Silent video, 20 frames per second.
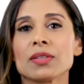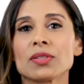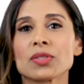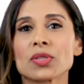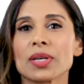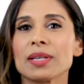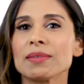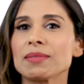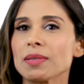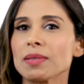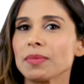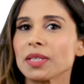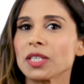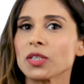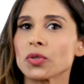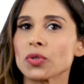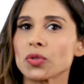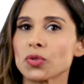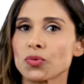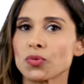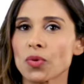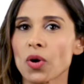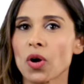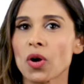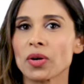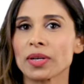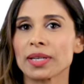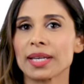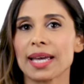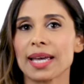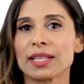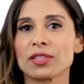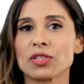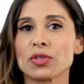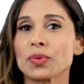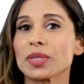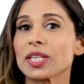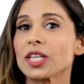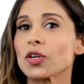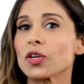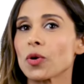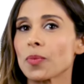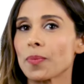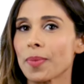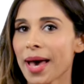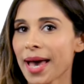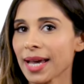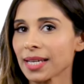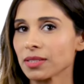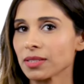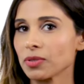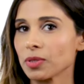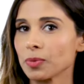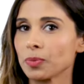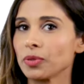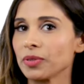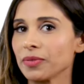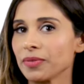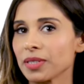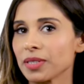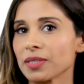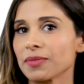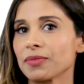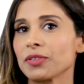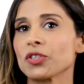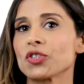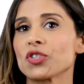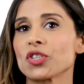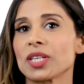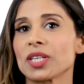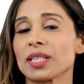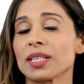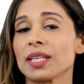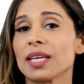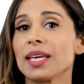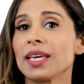so if something goes wrong and you want to go back to a previous version,